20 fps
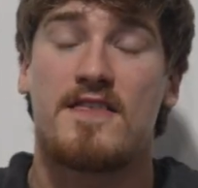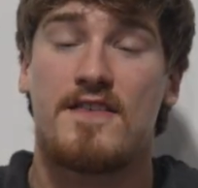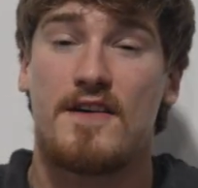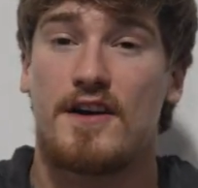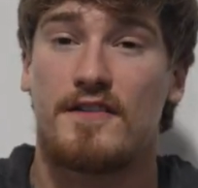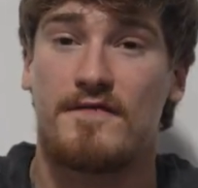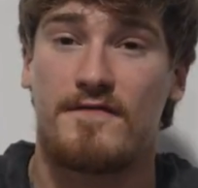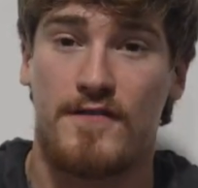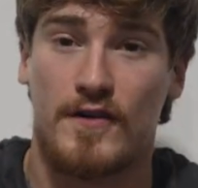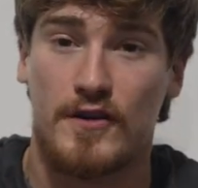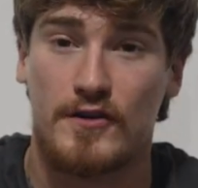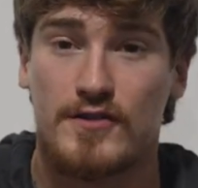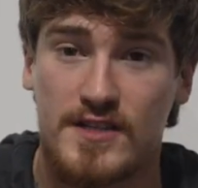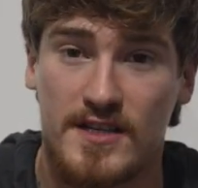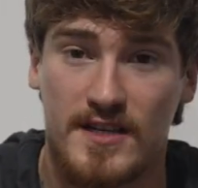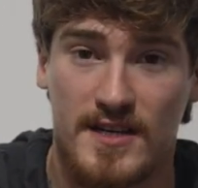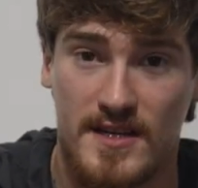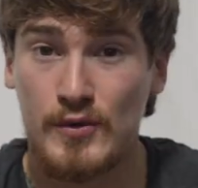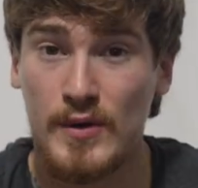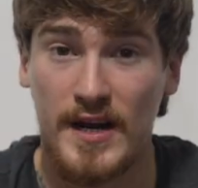the
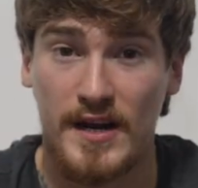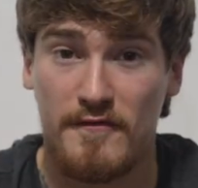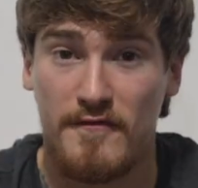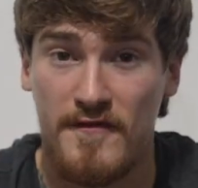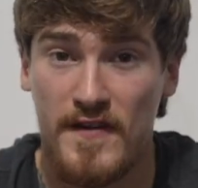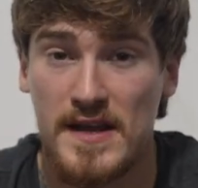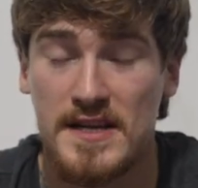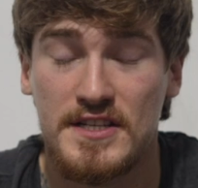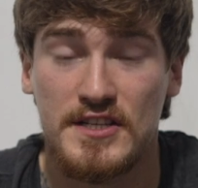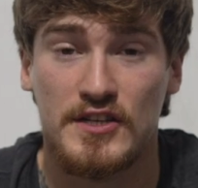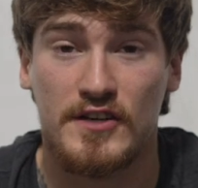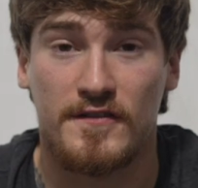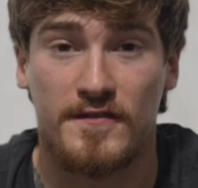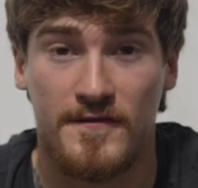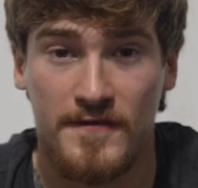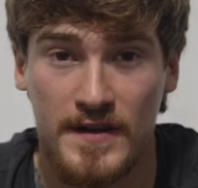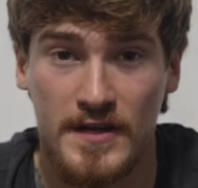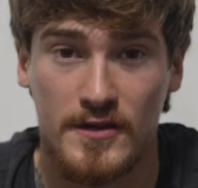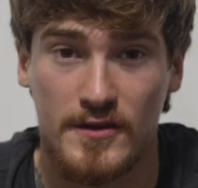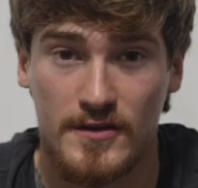adversity. You gotta face your
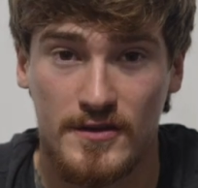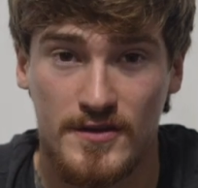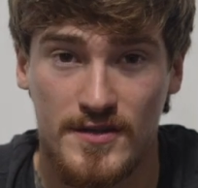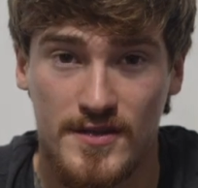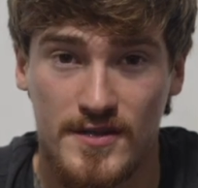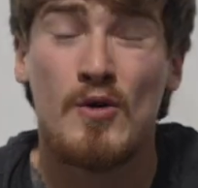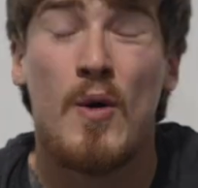fears.